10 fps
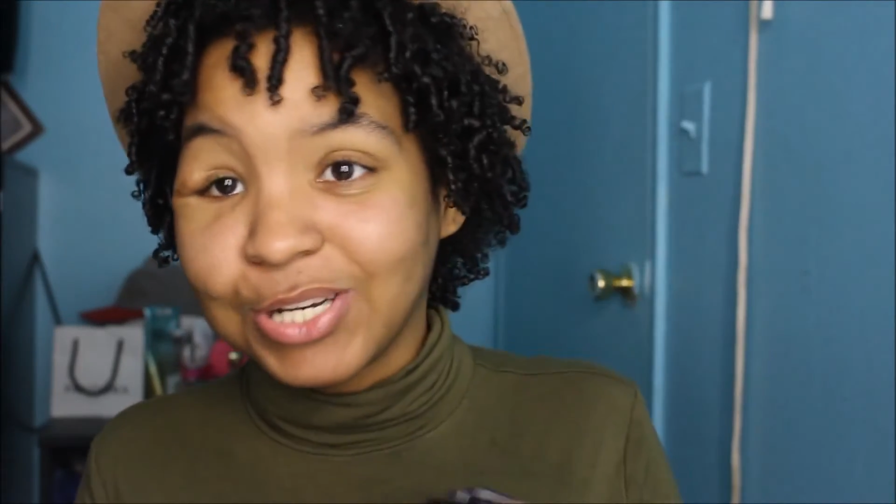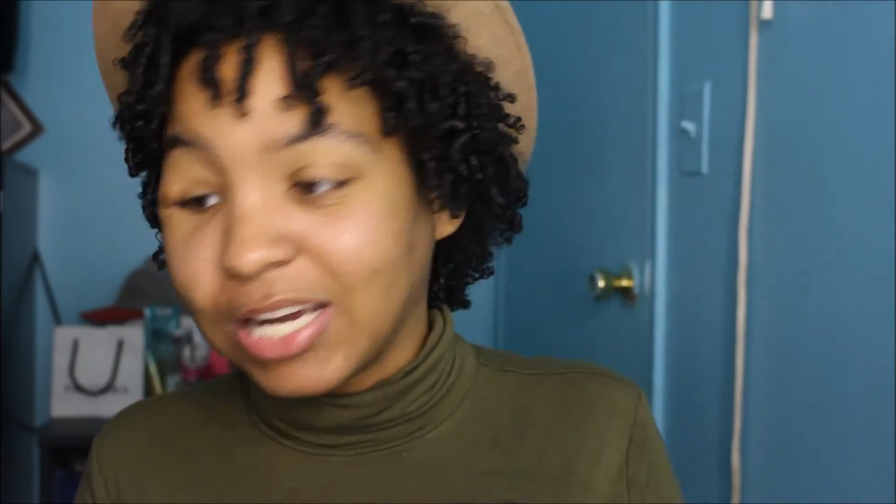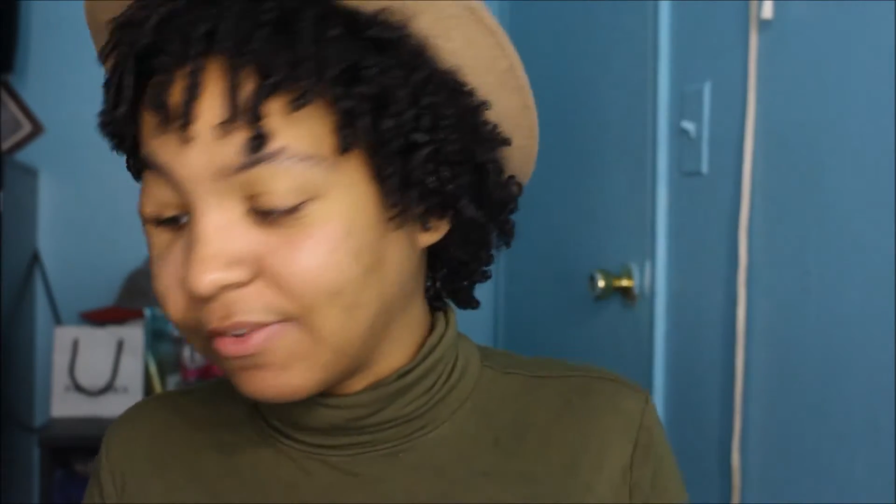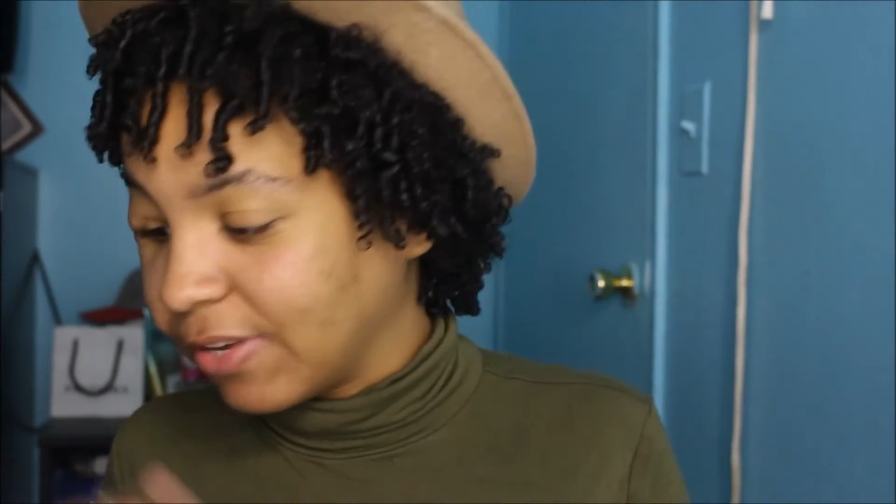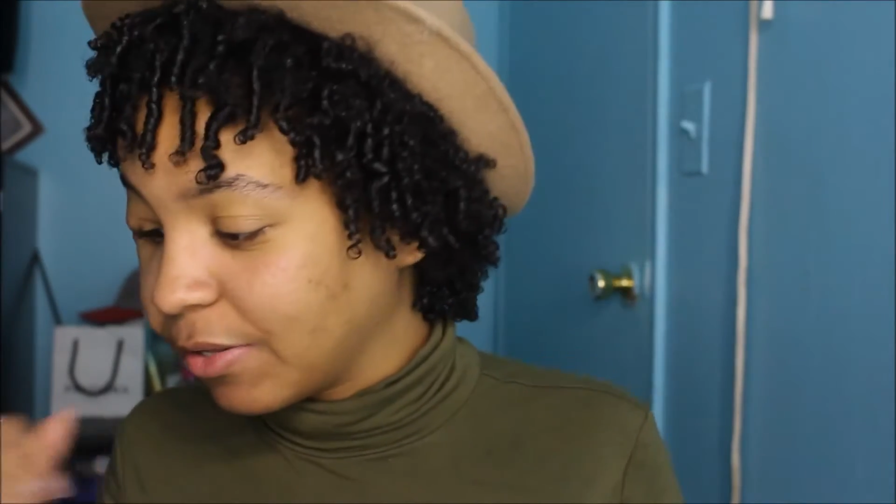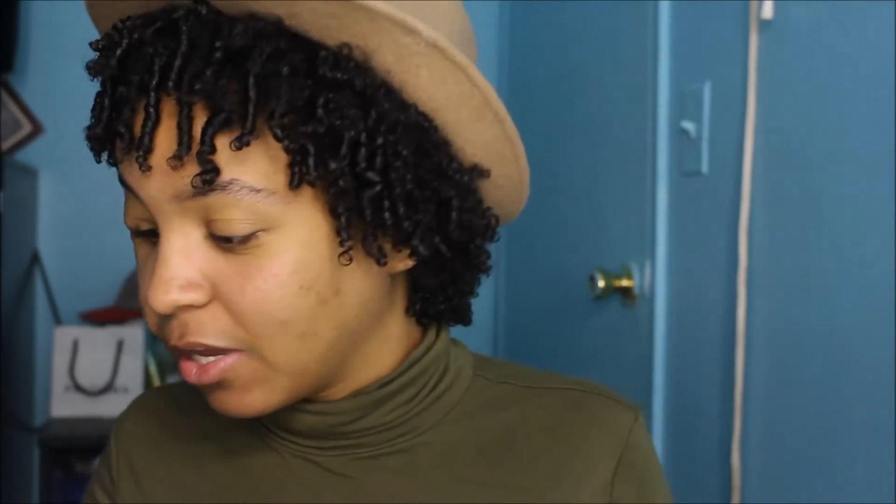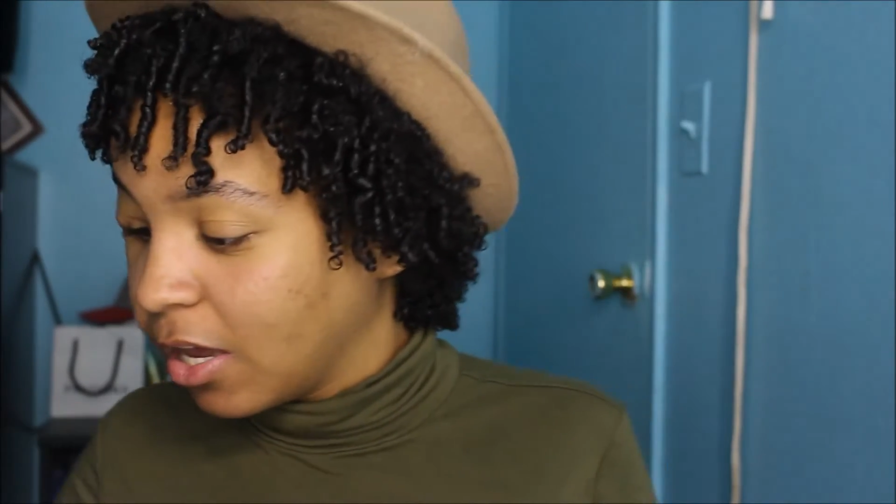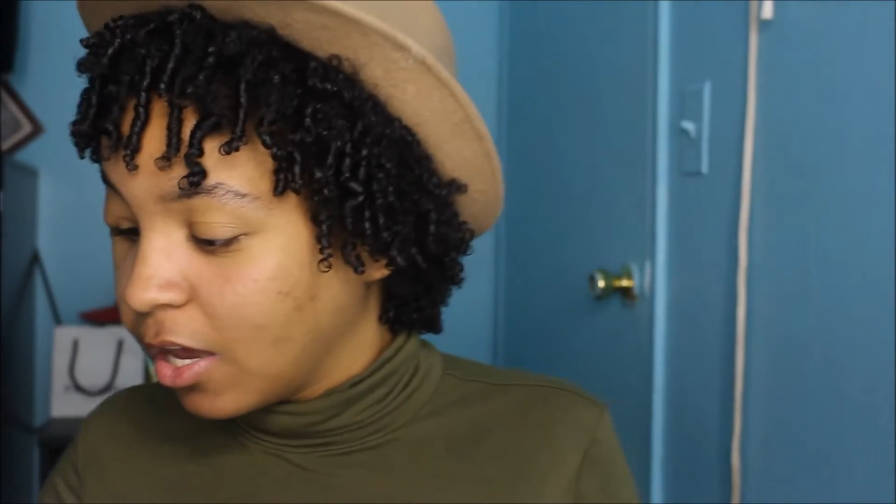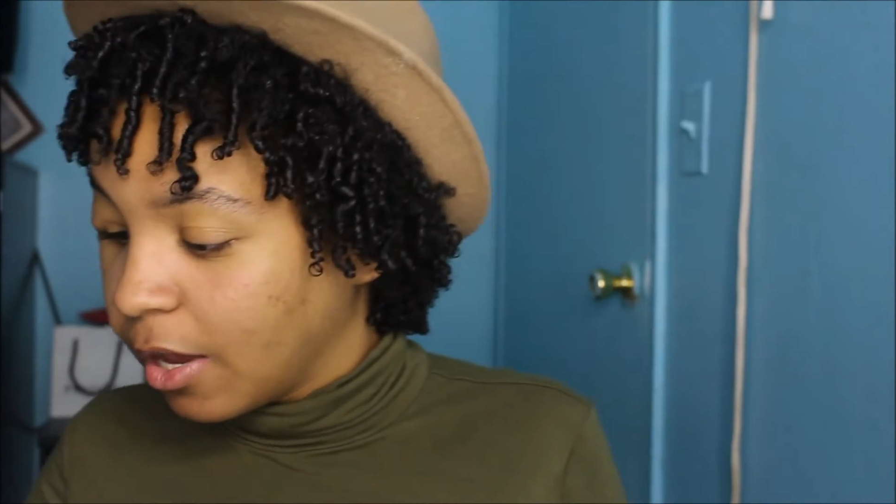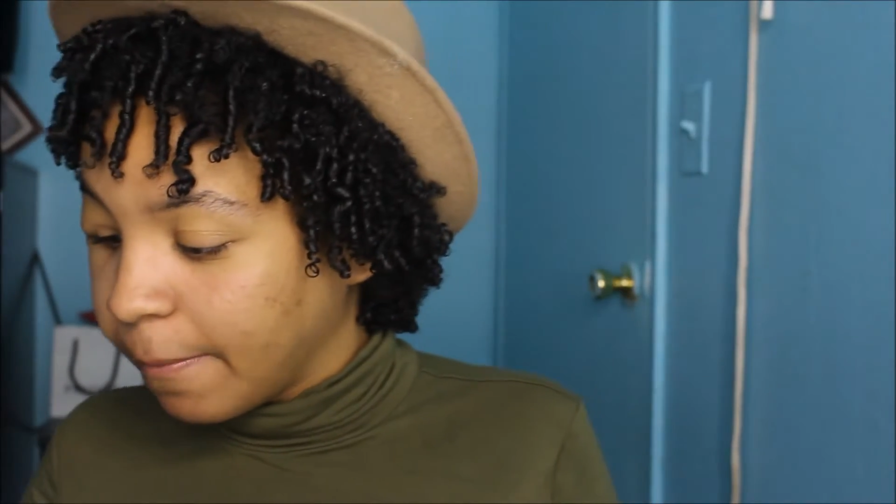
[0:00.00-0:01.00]
can have it.
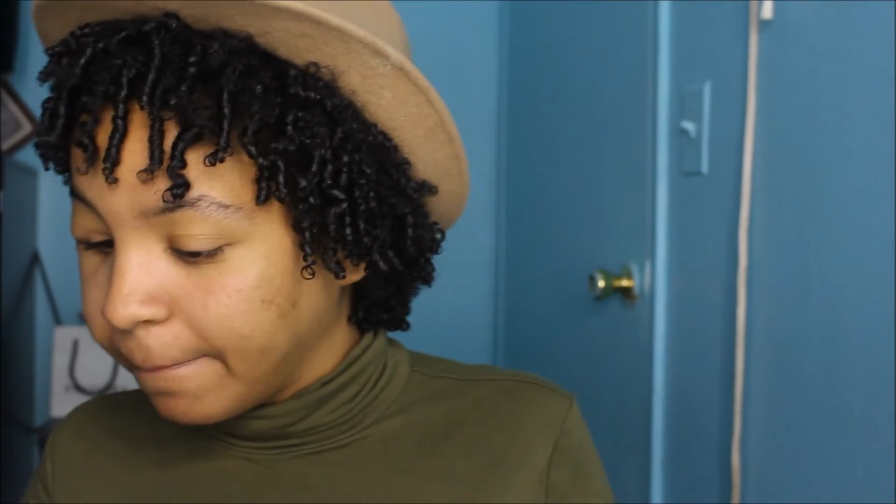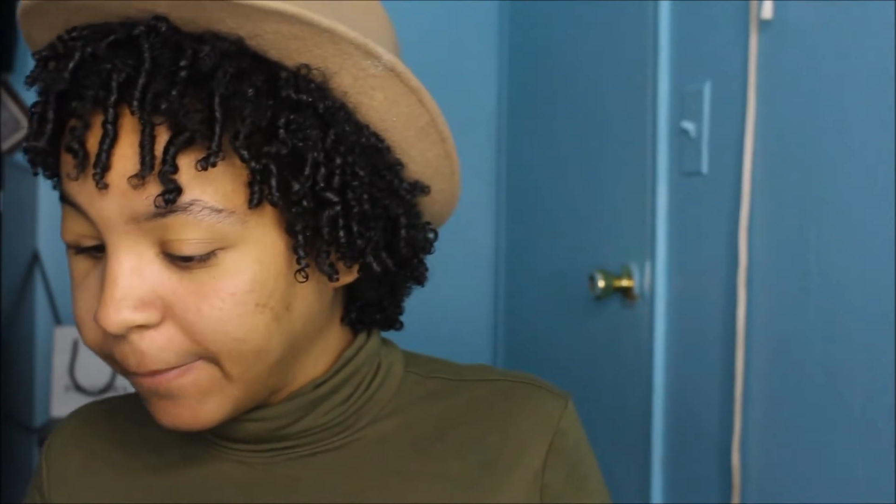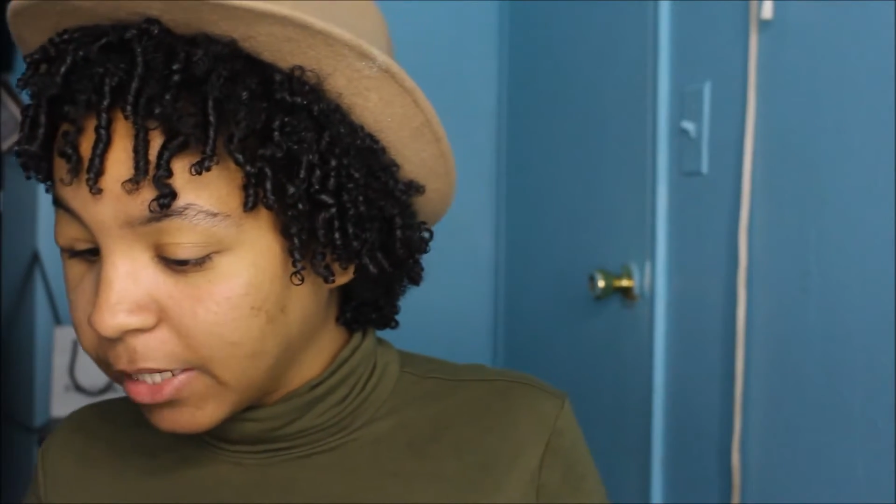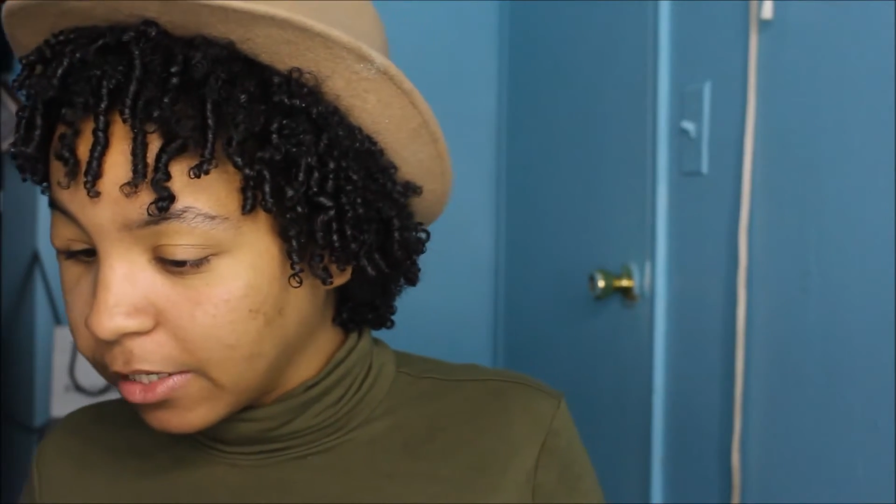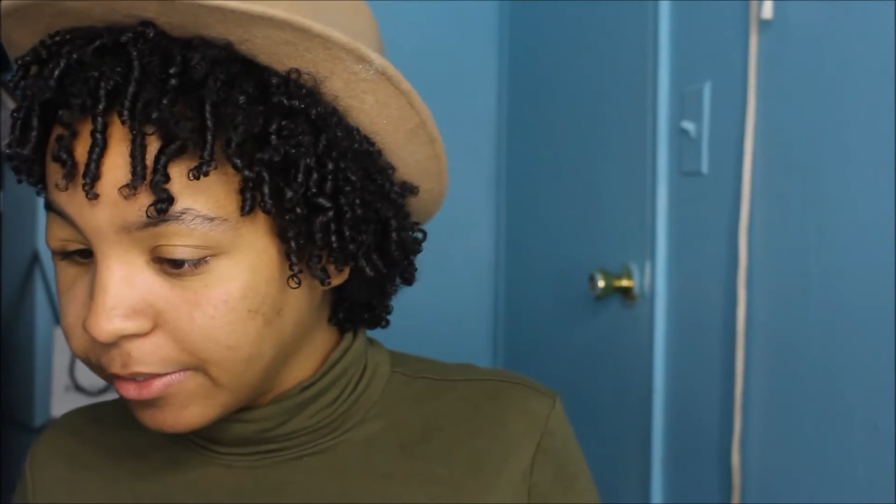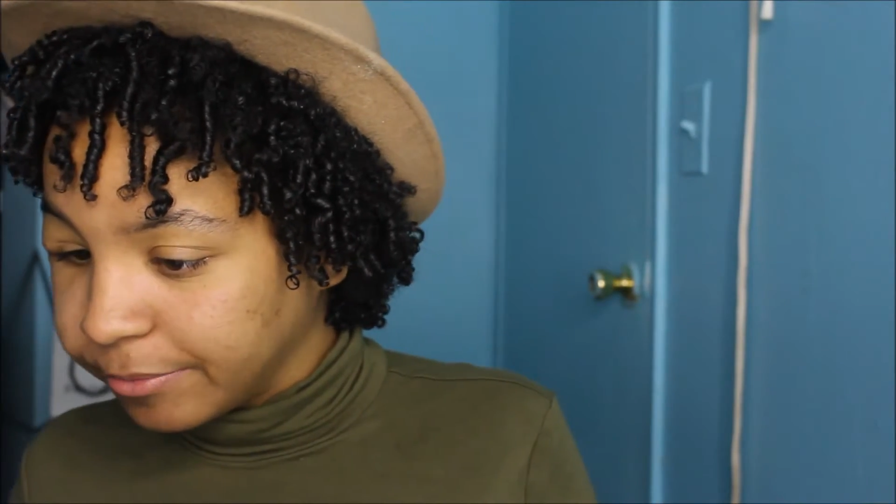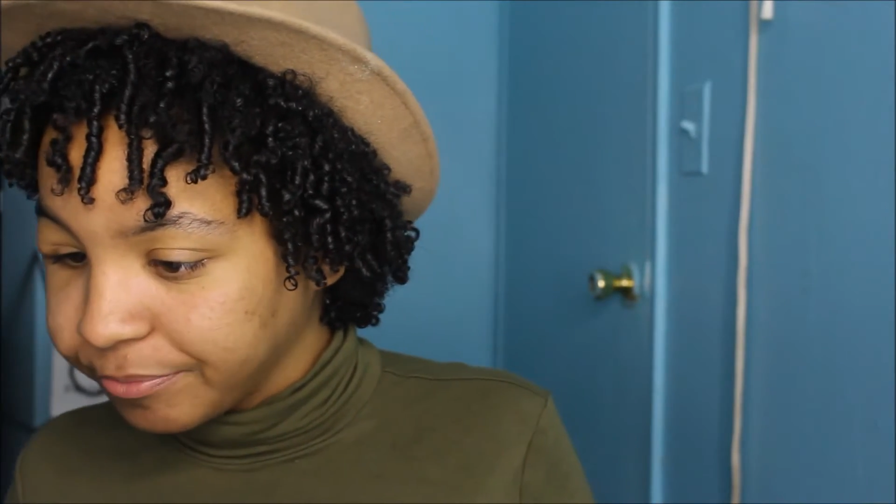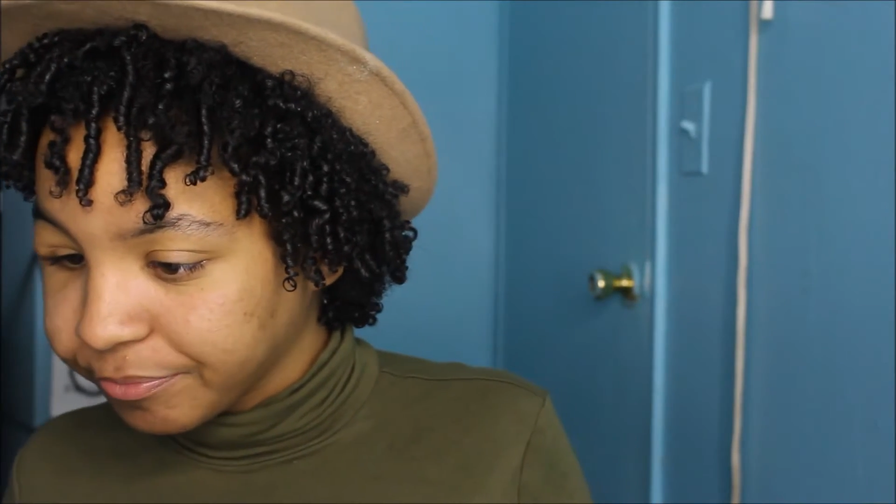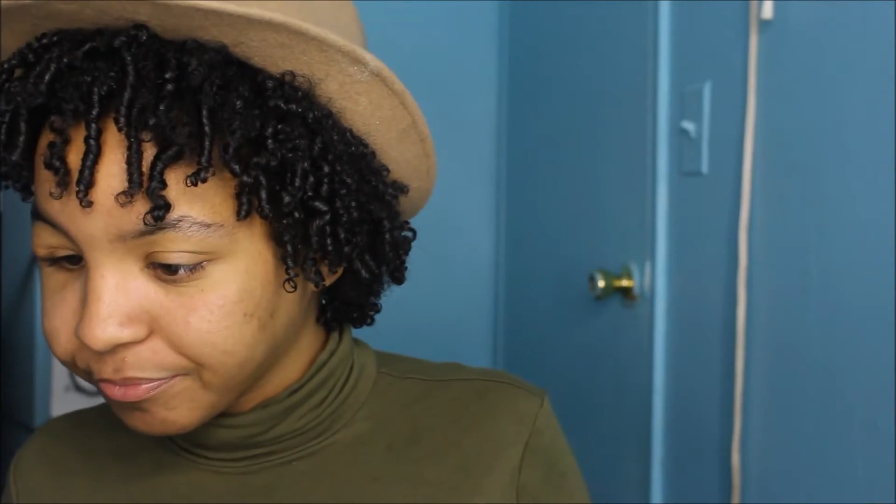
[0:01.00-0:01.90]
But